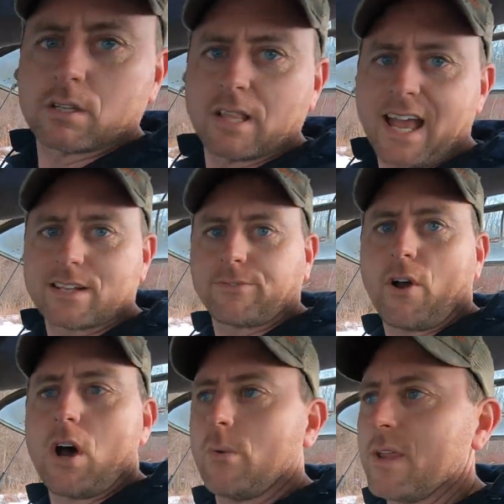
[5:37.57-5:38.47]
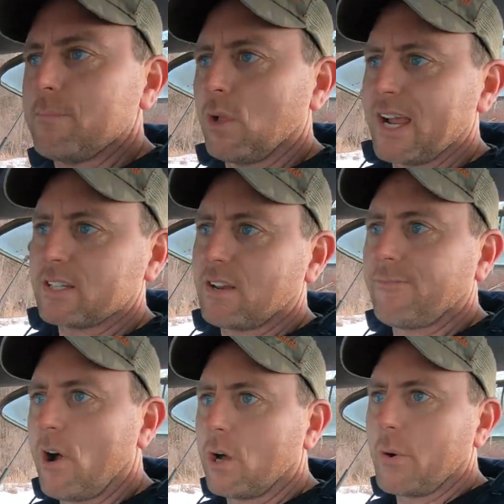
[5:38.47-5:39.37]
So last fall we
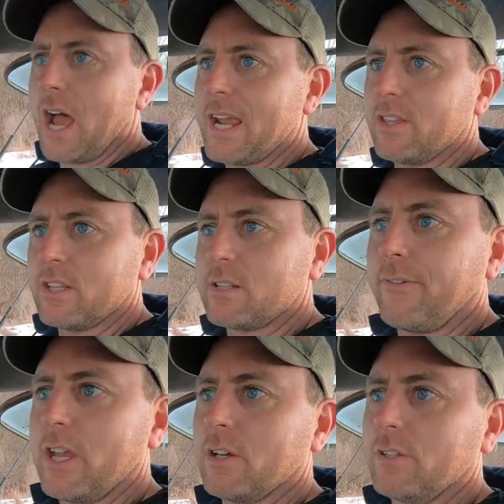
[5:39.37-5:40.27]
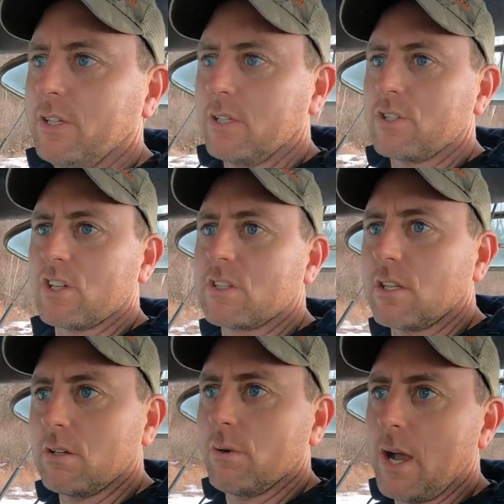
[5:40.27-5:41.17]
planted fall rye in this field
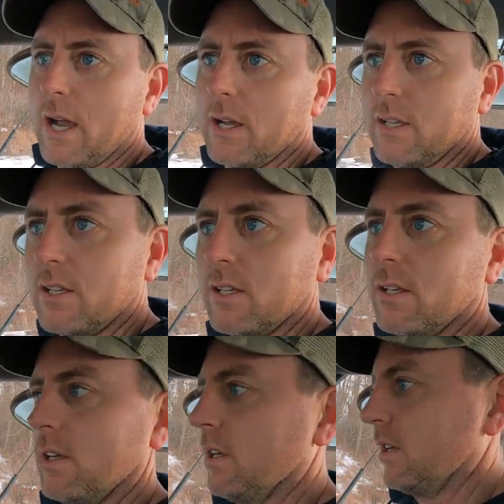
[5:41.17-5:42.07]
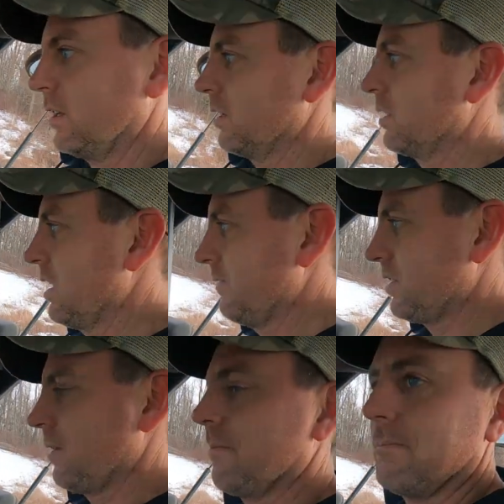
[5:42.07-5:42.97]
just to uh, give
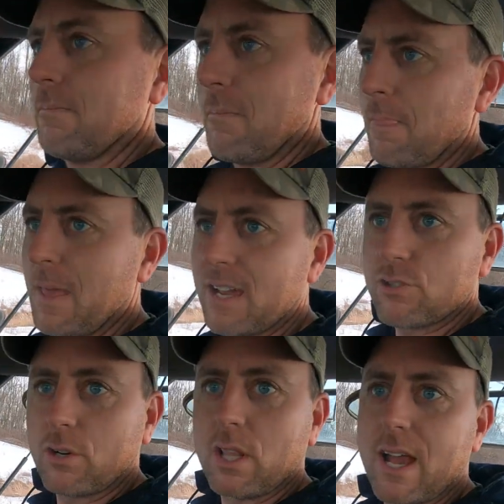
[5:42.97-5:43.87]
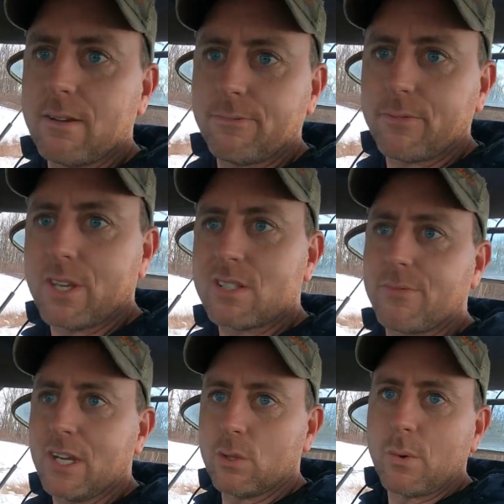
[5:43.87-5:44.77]
some extra life. This
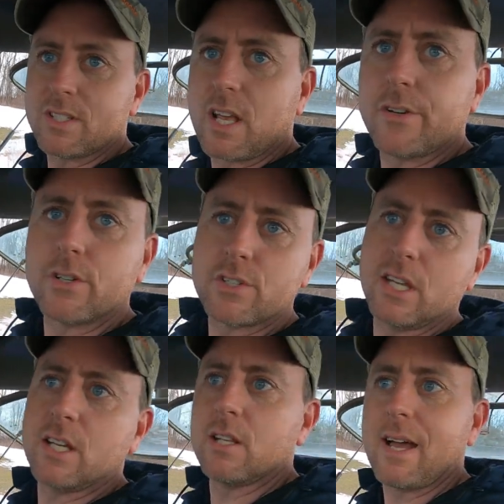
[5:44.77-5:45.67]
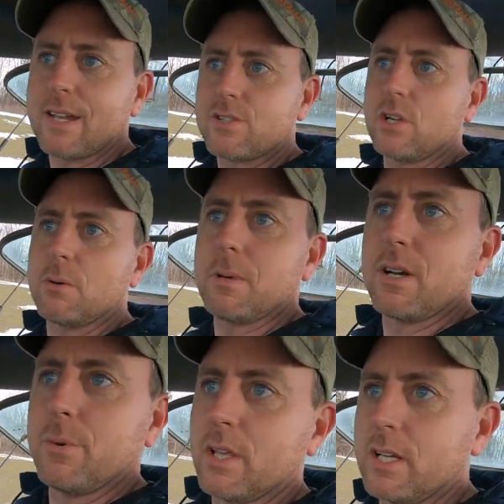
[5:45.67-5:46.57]
field was underseeded last year,
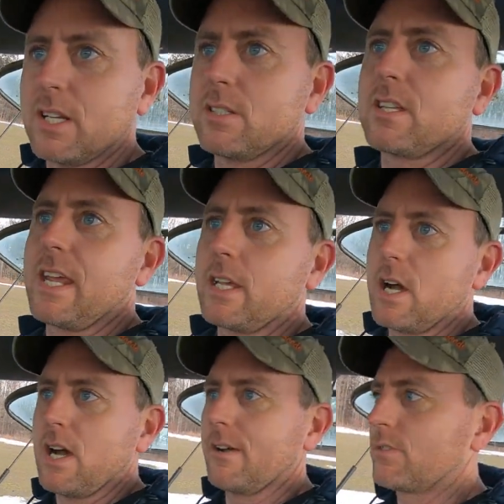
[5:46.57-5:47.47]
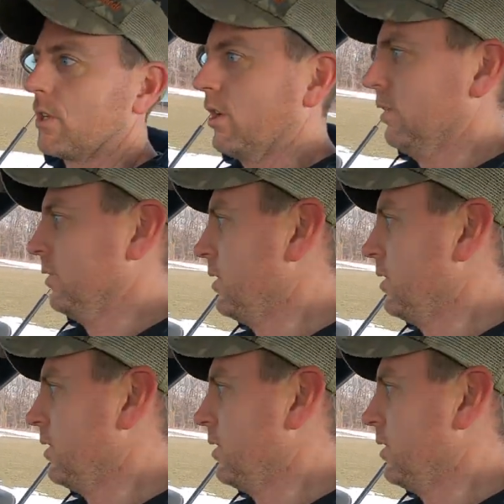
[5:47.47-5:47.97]
but it really didn't take off. So